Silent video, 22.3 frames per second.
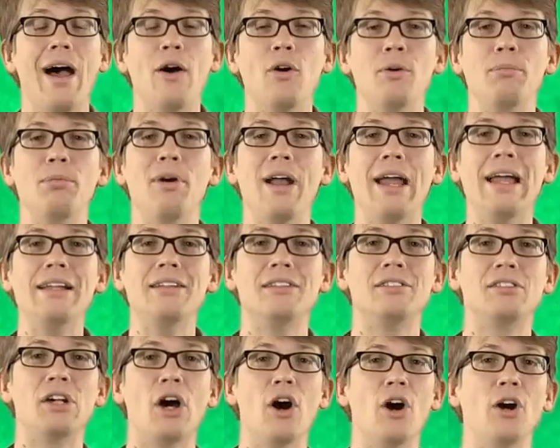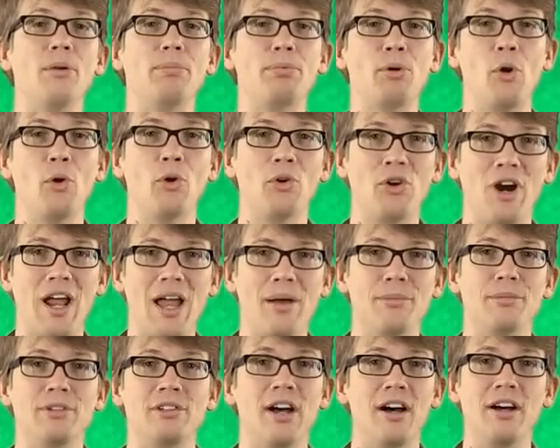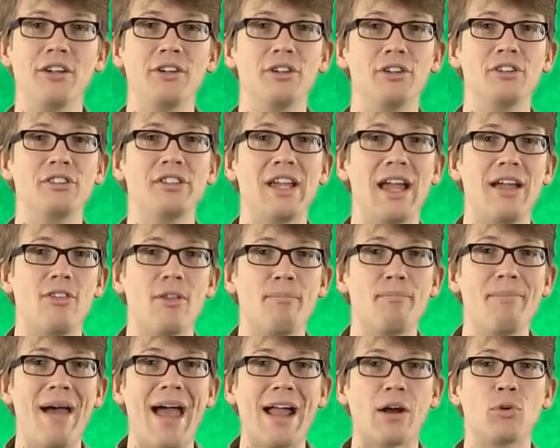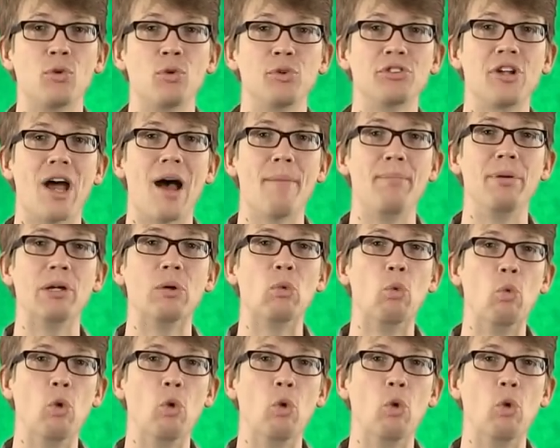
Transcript: Our brains are programmed to understand the macroscopic